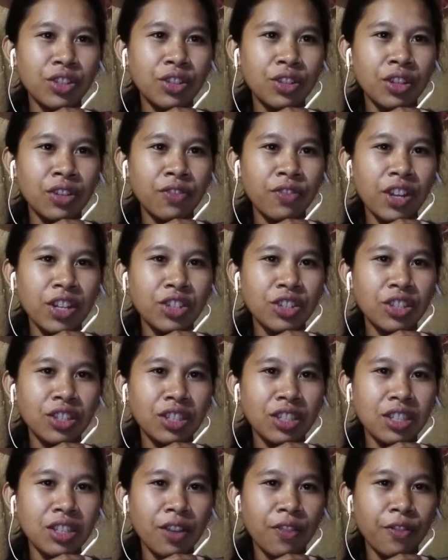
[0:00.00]

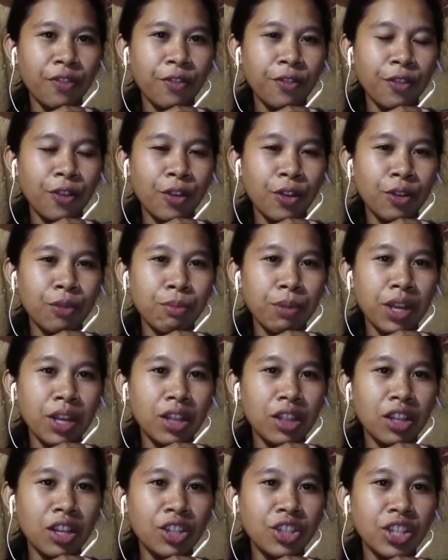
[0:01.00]
Conventions on
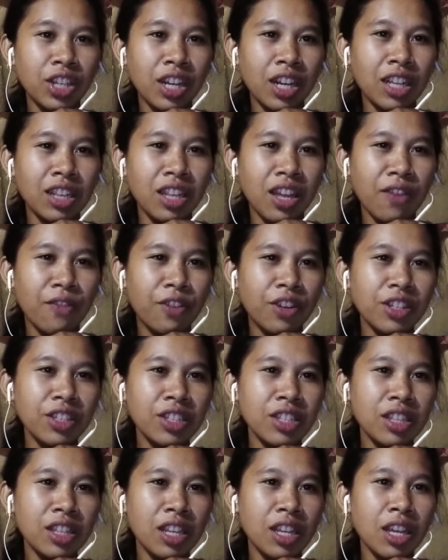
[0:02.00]
Biological
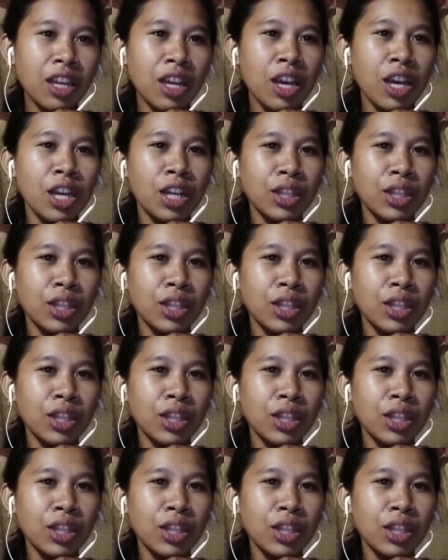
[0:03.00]
Diversity,